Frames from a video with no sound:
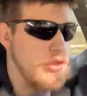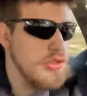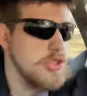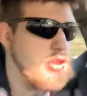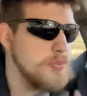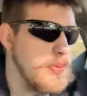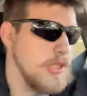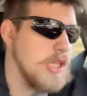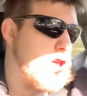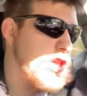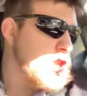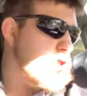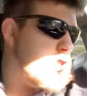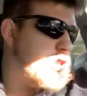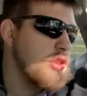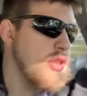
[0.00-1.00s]
just
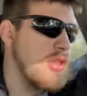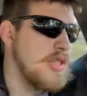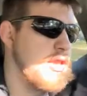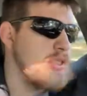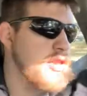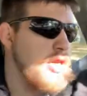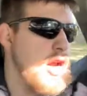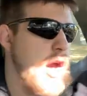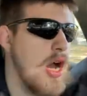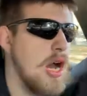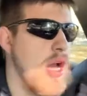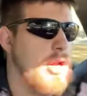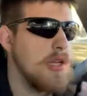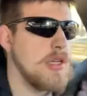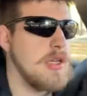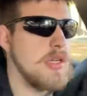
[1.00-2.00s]
because it's
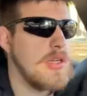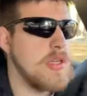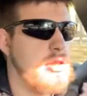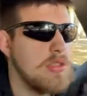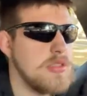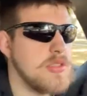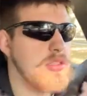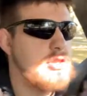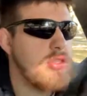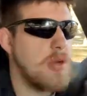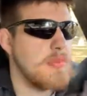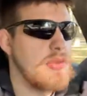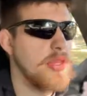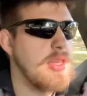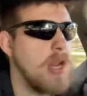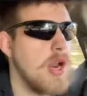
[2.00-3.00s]
not
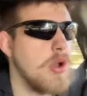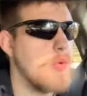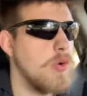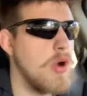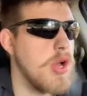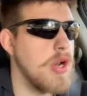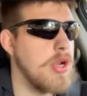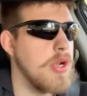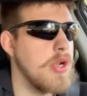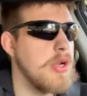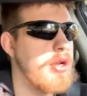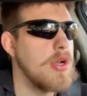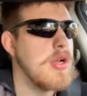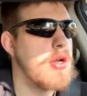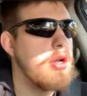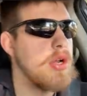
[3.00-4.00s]
something that I want
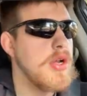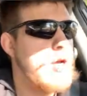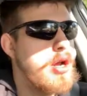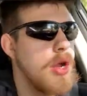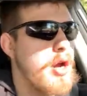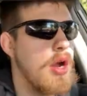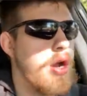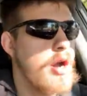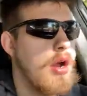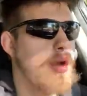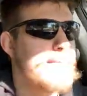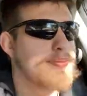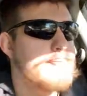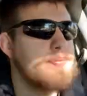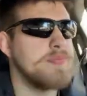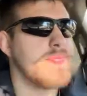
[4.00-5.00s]
to
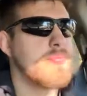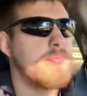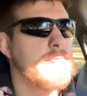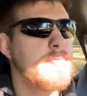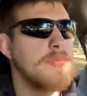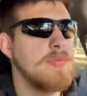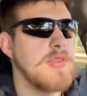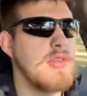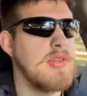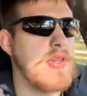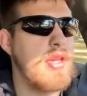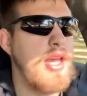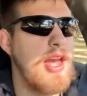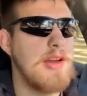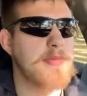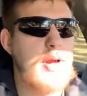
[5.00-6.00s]

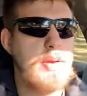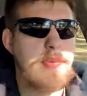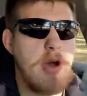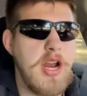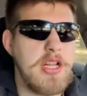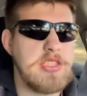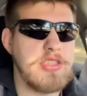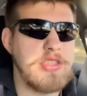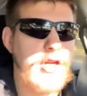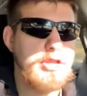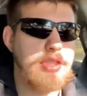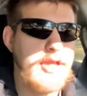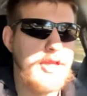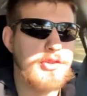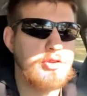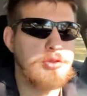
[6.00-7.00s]
have my body start to
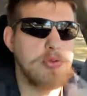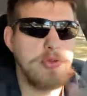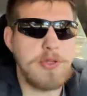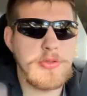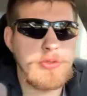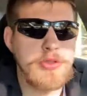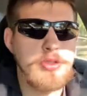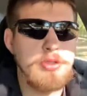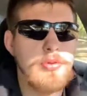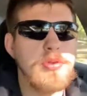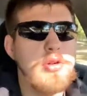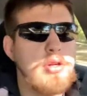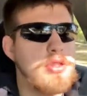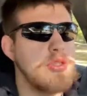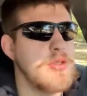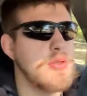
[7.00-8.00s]
get too used to
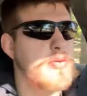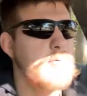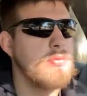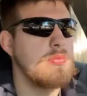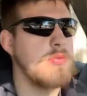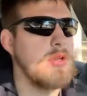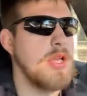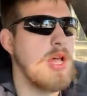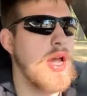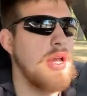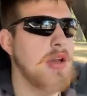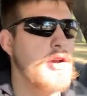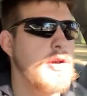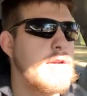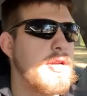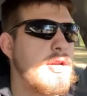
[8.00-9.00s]
or to rely
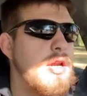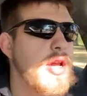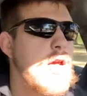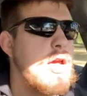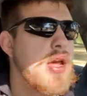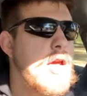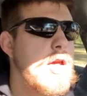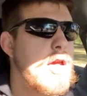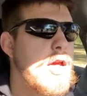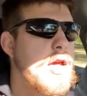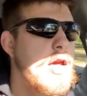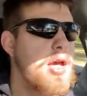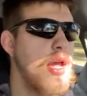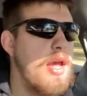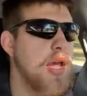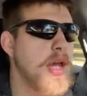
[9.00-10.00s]
on.
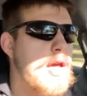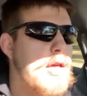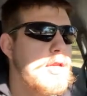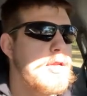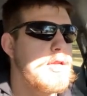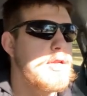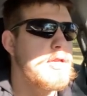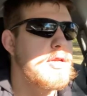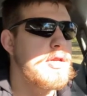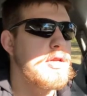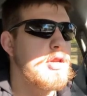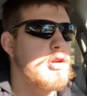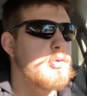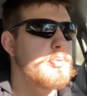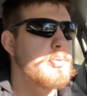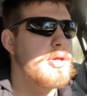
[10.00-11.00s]
And
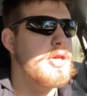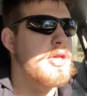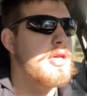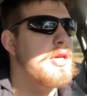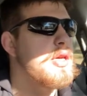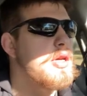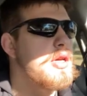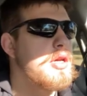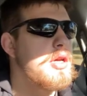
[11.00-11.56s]
it'll be